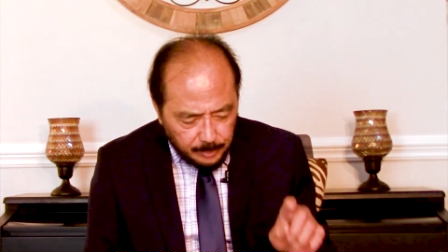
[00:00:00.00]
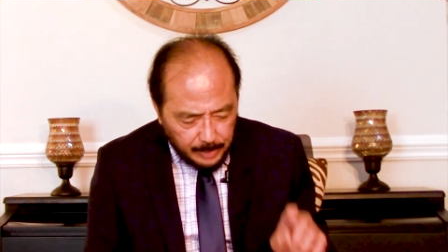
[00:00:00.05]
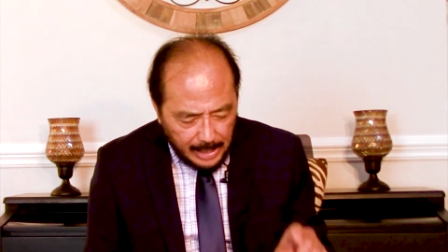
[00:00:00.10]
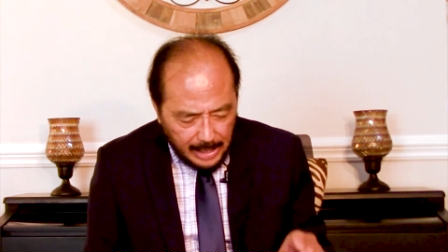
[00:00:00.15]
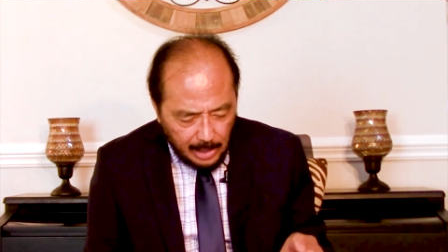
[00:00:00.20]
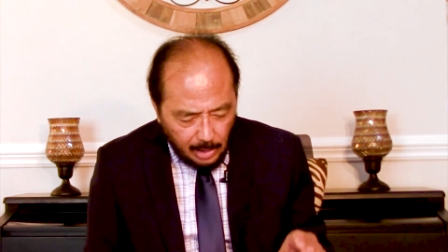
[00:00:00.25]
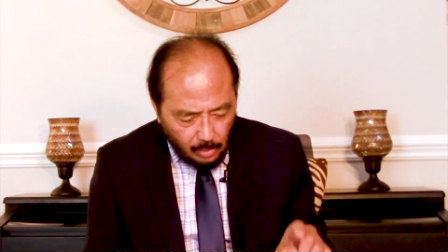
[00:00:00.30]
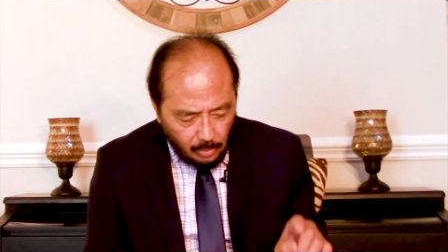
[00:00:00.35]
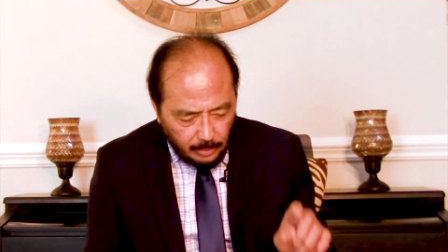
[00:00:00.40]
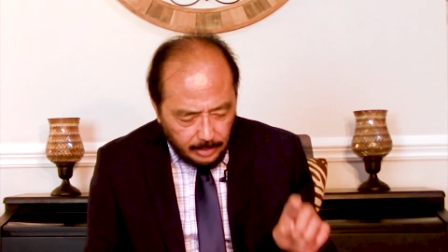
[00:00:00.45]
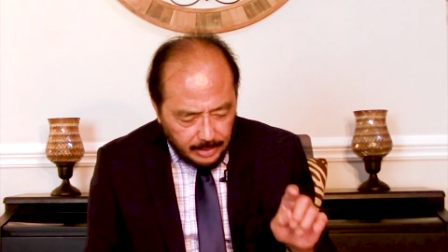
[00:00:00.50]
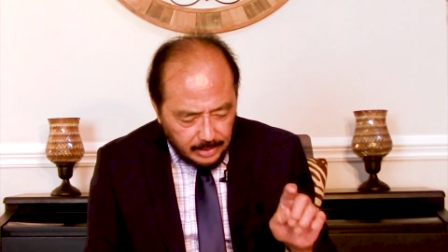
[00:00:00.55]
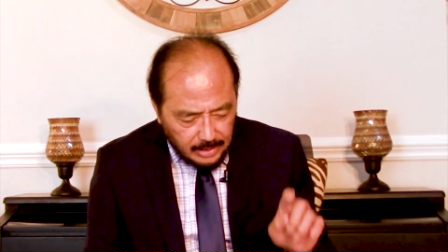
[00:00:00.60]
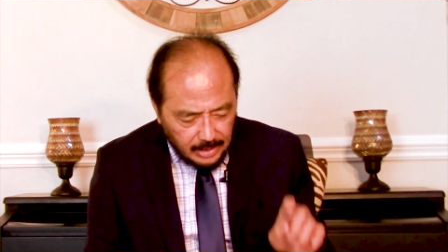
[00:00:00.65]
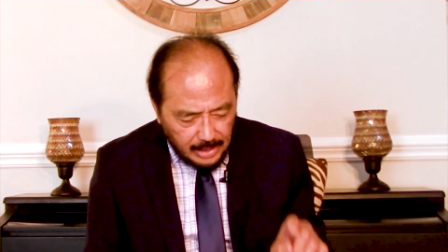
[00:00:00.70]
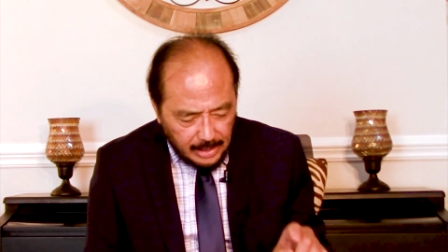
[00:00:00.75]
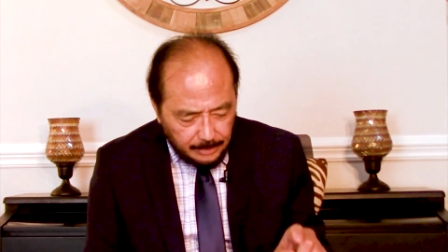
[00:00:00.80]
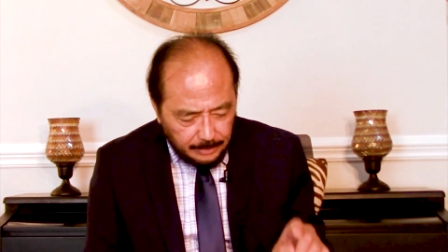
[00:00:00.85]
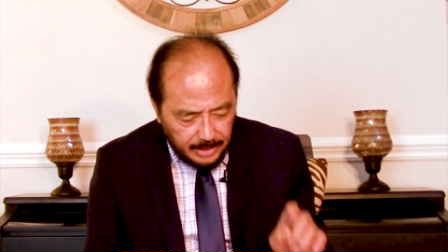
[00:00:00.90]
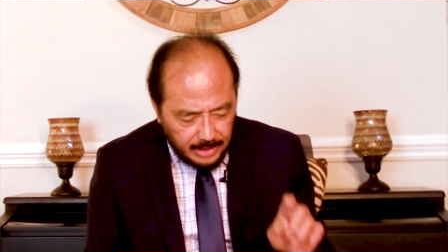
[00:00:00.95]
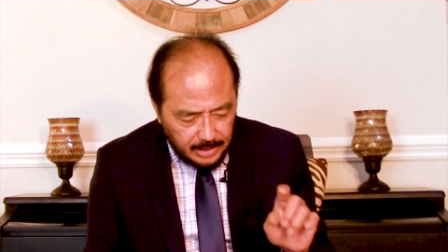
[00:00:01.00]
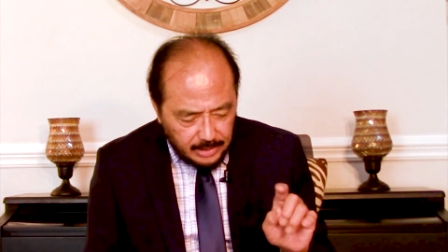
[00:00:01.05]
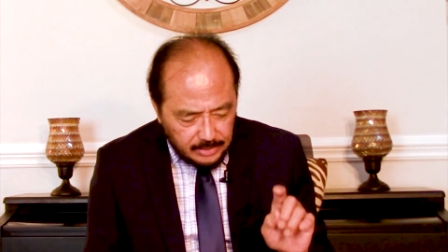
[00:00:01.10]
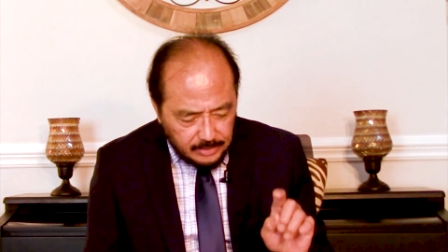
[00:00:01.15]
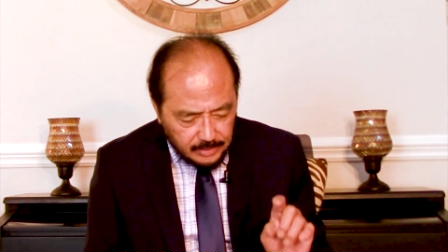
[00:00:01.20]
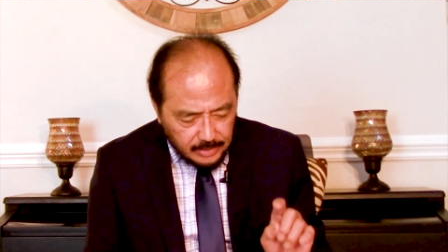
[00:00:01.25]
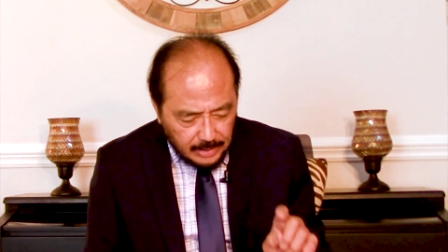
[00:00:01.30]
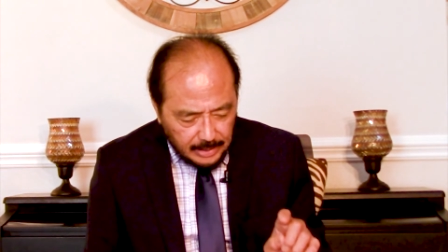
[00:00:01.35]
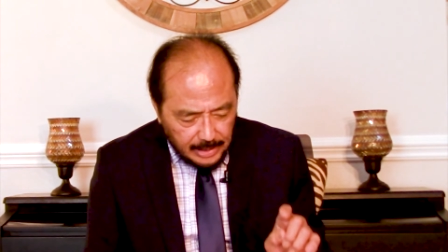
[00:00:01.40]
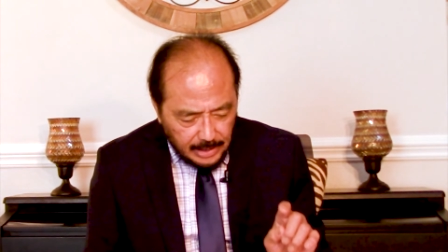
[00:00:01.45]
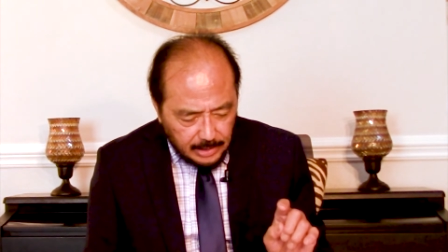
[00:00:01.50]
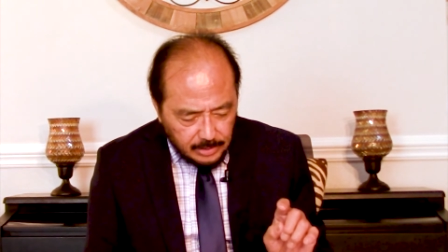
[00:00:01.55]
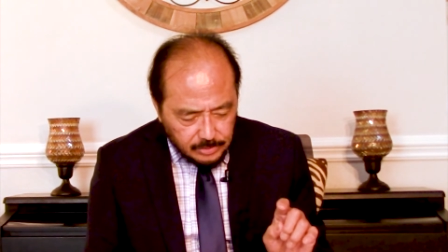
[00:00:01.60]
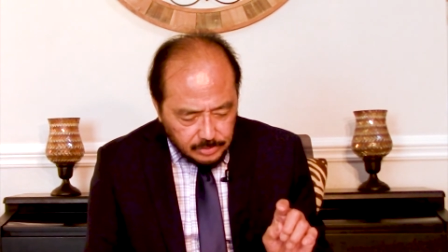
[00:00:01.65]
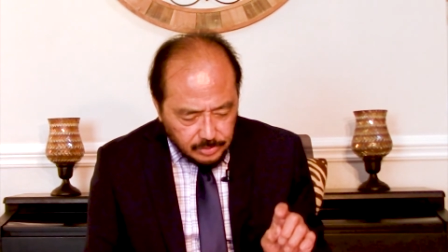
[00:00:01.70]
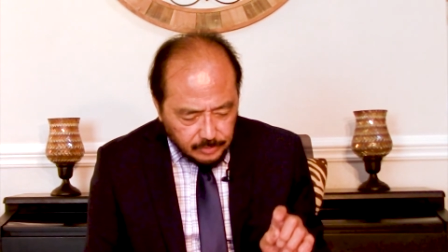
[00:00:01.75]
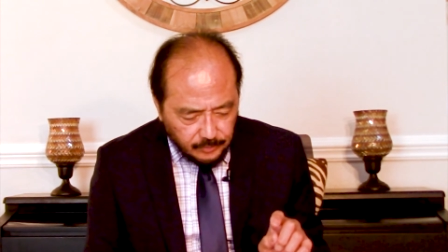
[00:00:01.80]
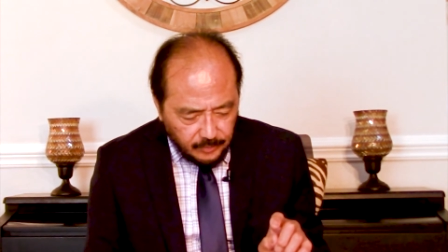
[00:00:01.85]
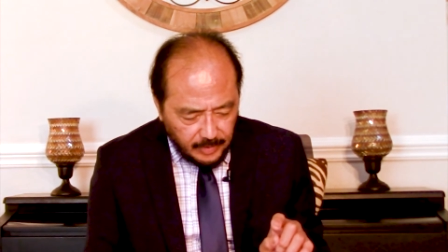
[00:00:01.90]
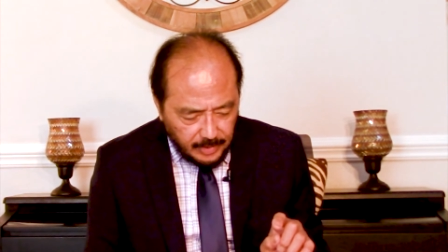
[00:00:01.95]
power and coming in the clouds
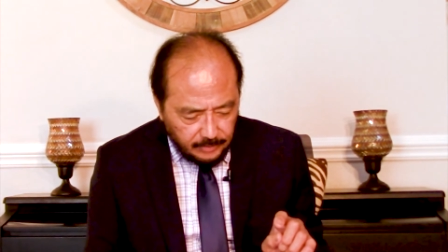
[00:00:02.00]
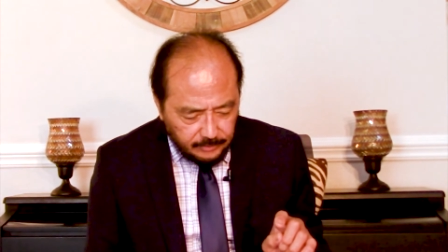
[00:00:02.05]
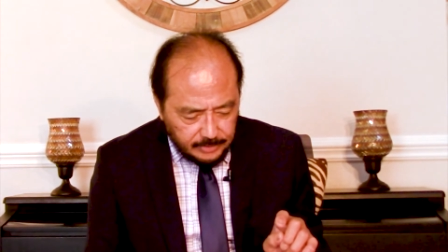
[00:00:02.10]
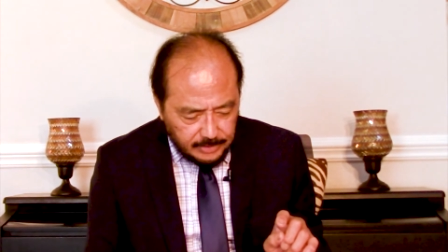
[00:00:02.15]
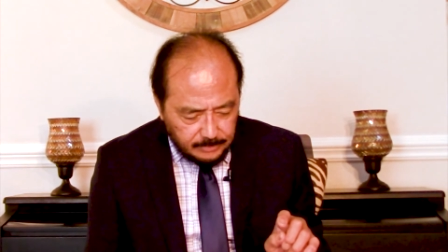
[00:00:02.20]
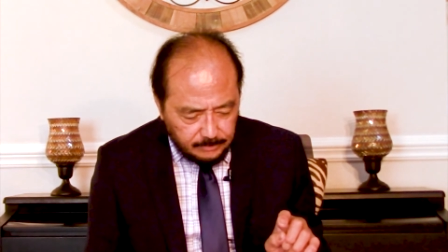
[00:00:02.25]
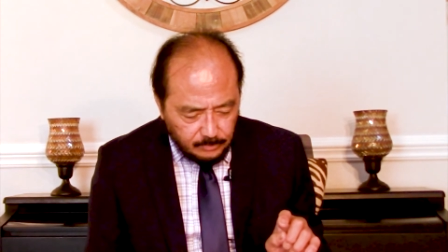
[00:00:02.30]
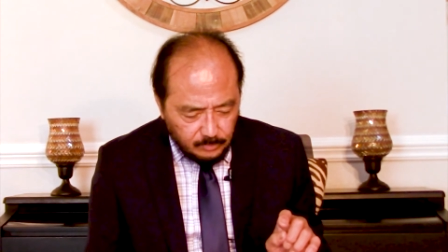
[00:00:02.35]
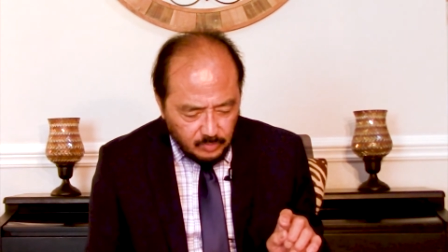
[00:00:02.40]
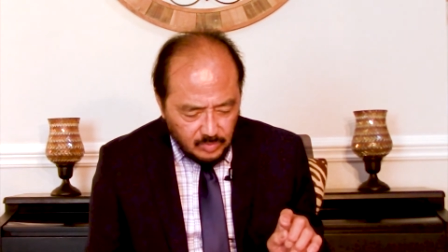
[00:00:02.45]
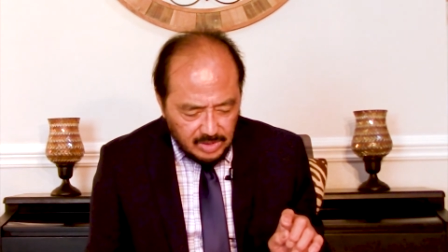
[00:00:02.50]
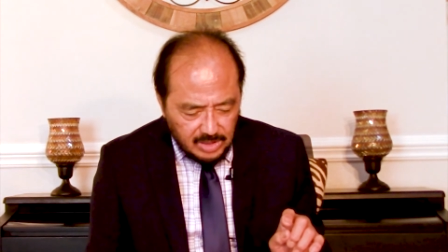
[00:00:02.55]
of heaven.